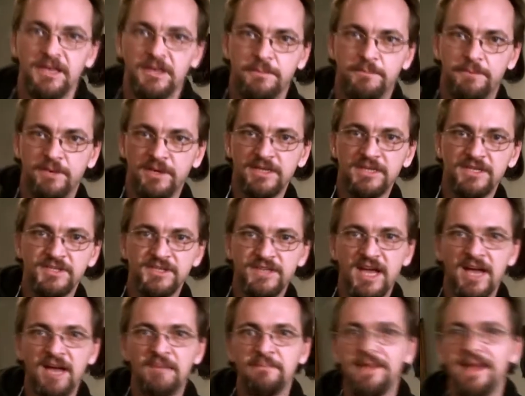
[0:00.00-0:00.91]
You put the
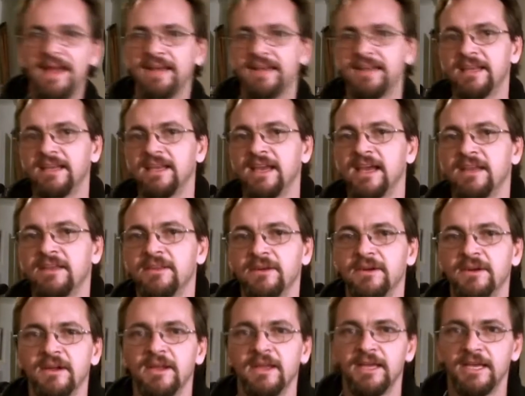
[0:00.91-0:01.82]
sound back
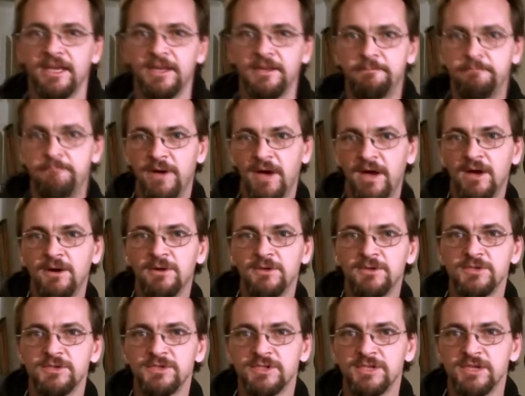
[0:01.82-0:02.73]
together in
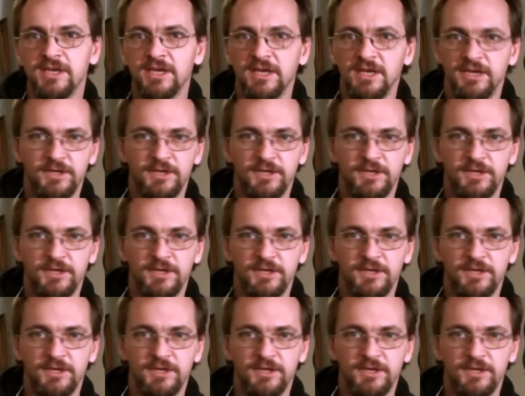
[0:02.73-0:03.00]
post